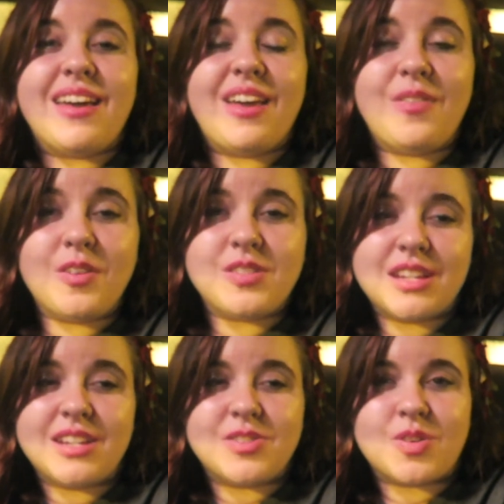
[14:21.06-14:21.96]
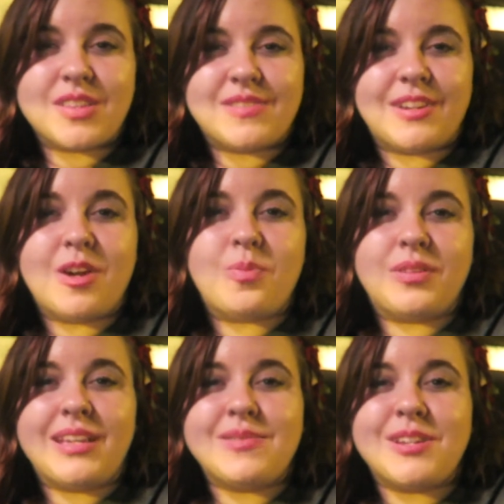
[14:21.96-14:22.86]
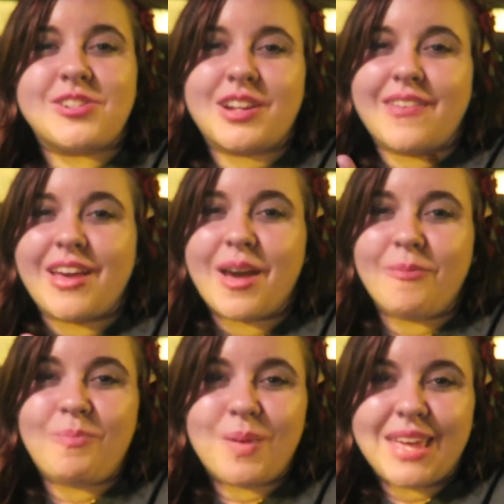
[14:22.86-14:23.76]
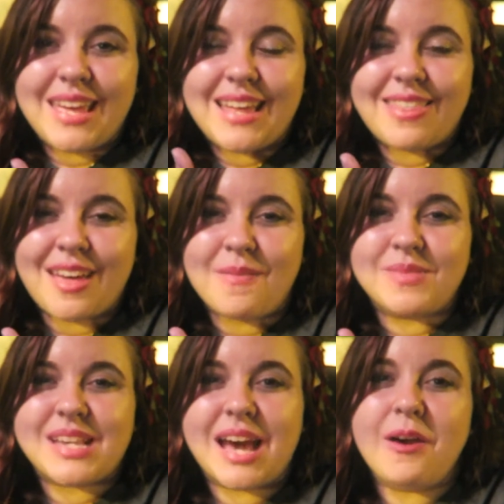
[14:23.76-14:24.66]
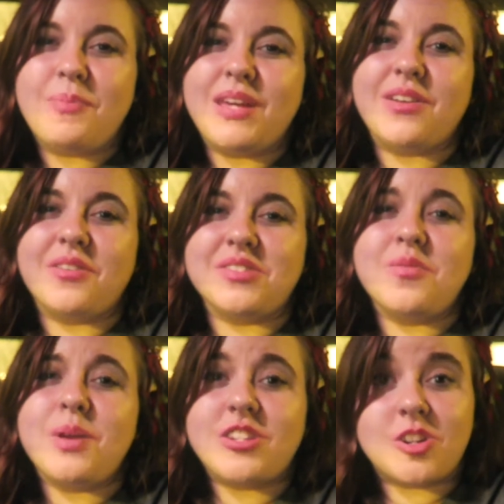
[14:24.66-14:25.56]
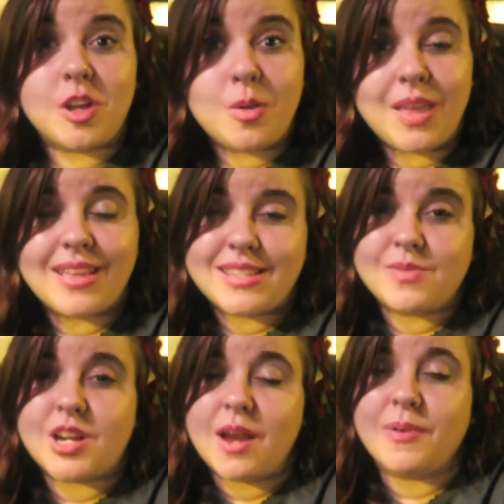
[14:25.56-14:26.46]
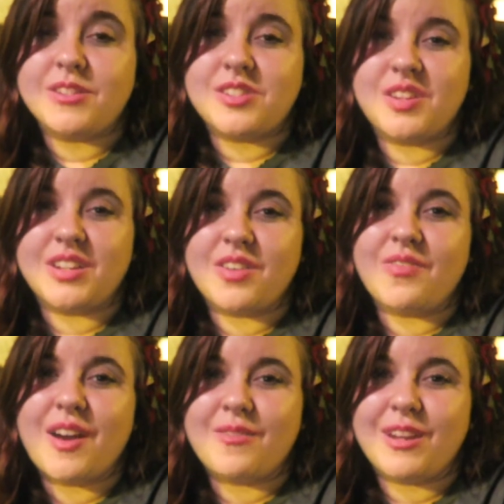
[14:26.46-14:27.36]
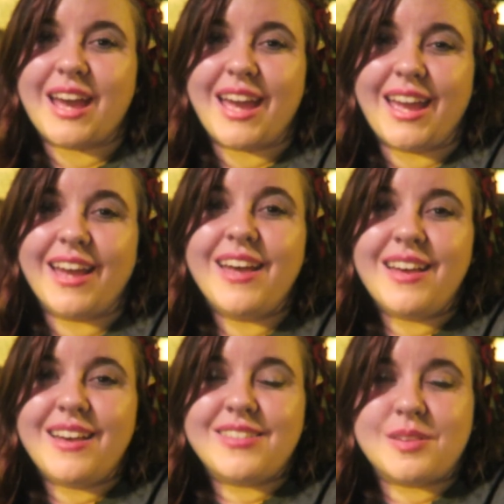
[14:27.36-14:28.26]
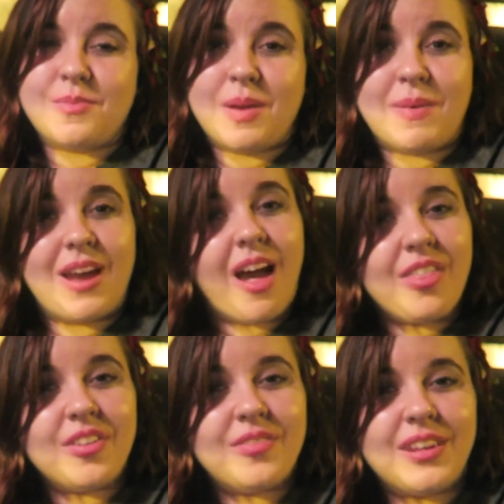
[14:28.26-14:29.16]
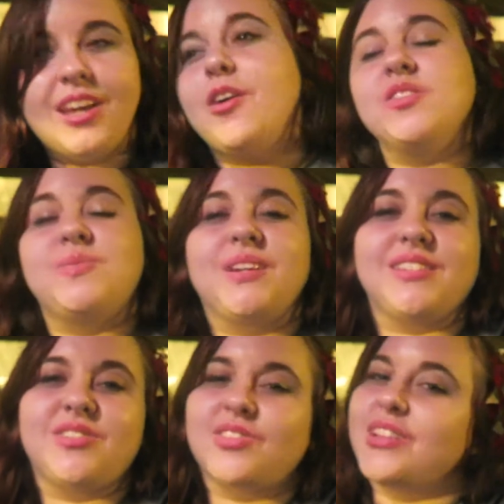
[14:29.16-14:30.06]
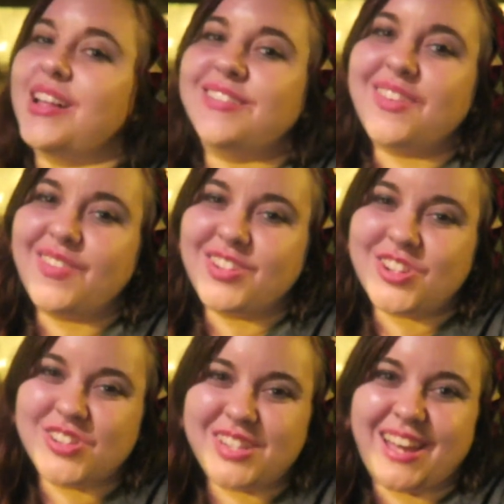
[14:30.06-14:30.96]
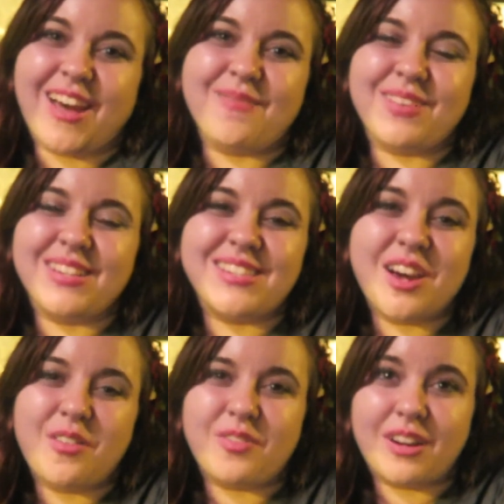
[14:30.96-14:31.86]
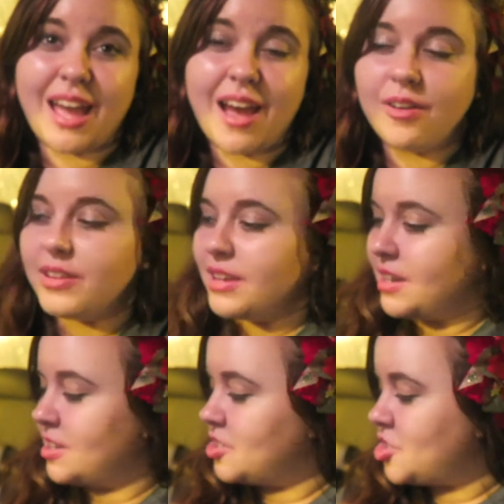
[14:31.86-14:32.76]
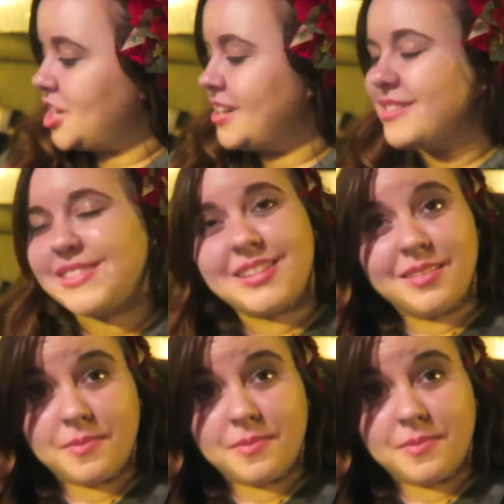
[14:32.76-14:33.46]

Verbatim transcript: If you did enjoy this video, please make sure to give it a big thumbs up, and also make sure you hit that subscribe button so you get notified when I submit my other videos, because there's lots of adventures to come. So for now, cheers.